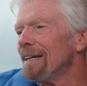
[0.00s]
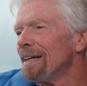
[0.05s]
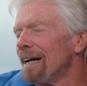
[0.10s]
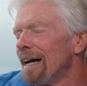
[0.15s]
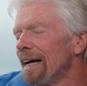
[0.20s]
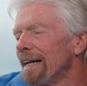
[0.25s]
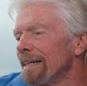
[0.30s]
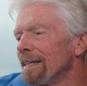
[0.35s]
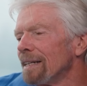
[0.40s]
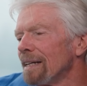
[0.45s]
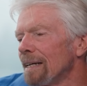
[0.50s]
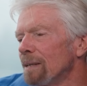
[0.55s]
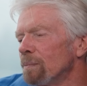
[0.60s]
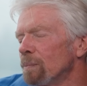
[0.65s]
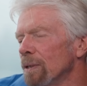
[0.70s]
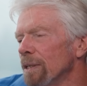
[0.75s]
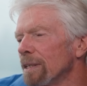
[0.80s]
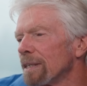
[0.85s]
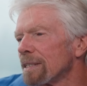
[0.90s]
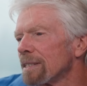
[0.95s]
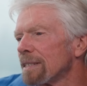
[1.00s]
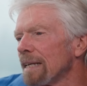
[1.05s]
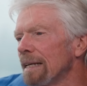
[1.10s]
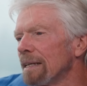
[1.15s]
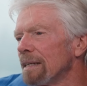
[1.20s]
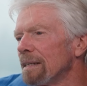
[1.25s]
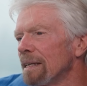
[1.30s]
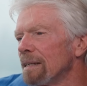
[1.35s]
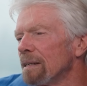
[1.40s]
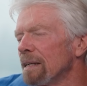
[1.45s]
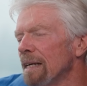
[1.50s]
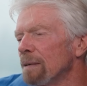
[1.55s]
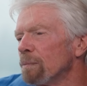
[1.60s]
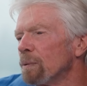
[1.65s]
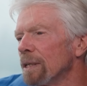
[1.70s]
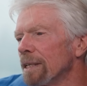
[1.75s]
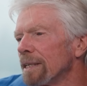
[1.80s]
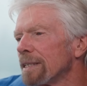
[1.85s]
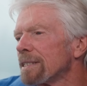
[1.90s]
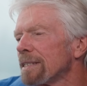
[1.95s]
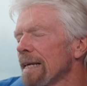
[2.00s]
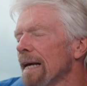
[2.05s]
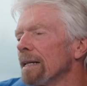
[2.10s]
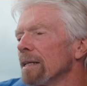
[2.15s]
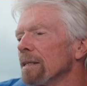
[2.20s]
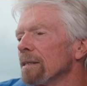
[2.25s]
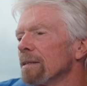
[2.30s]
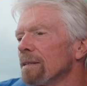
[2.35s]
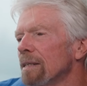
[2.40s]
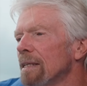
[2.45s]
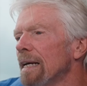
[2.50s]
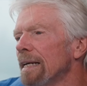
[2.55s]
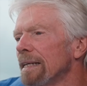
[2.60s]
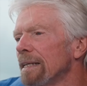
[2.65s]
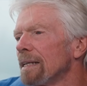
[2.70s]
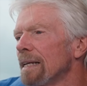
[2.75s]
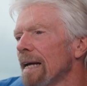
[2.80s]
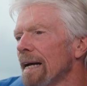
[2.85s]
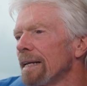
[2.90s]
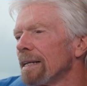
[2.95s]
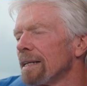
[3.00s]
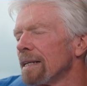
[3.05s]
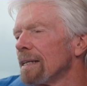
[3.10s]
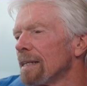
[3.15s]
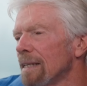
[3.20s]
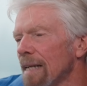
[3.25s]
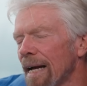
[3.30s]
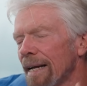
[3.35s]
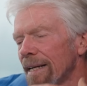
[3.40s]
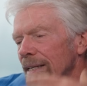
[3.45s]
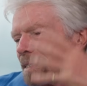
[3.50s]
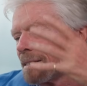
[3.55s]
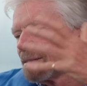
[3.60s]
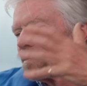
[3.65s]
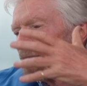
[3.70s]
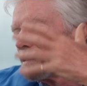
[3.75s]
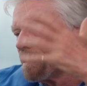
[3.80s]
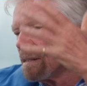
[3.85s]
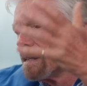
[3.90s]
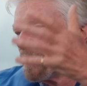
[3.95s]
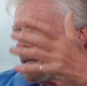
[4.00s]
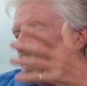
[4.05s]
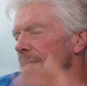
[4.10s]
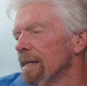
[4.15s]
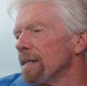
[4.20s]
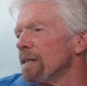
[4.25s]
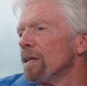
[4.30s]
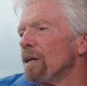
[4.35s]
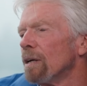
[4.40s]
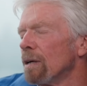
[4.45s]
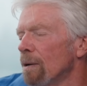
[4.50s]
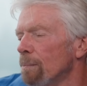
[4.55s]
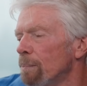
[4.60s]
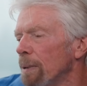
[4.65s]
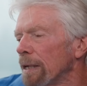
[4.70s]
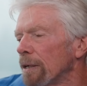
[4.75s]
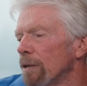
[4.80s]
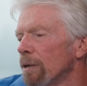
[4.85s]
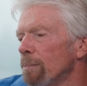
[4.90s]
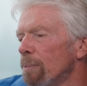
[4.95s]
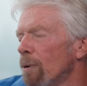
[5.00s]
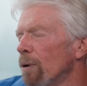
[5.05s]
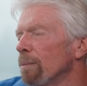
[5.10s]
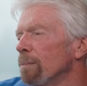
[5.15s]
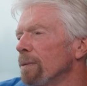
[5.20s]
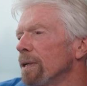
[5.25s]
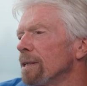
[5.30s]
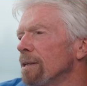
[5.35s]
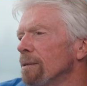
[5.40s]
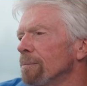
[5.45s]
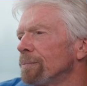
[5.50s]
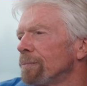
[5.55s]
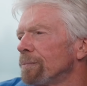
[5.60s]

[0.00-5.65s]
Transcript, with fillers: and um, will excel uh, will excel at at at uh, you know a bigger appointment.